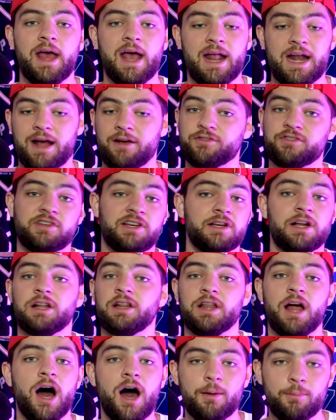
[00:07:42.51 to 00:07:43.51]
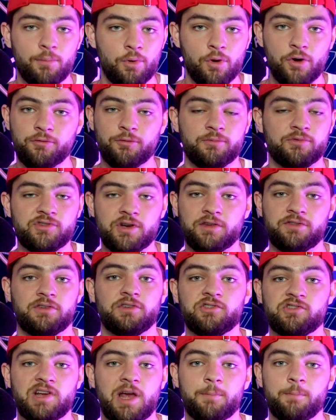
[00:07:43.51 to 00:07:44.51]
And I've seen a lot more from Justin
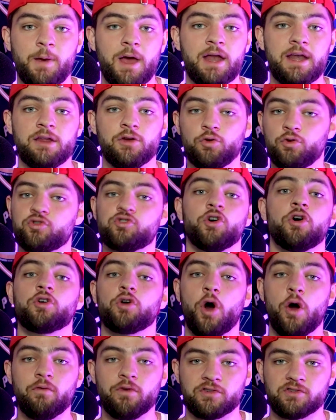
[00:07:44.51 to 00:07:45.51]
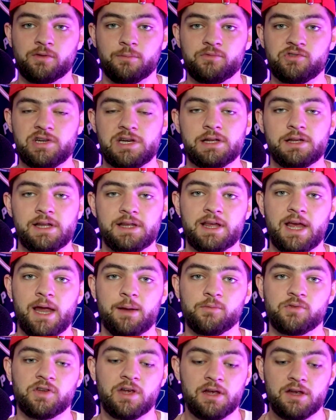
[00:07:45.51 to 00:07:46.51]
Champagnie, who took over some G League
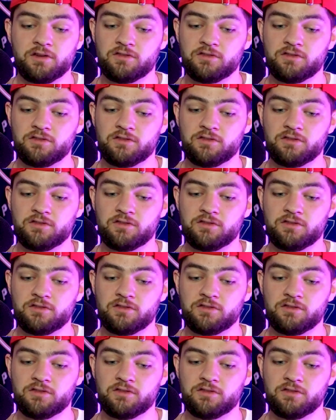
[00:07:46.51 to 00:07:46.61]
games,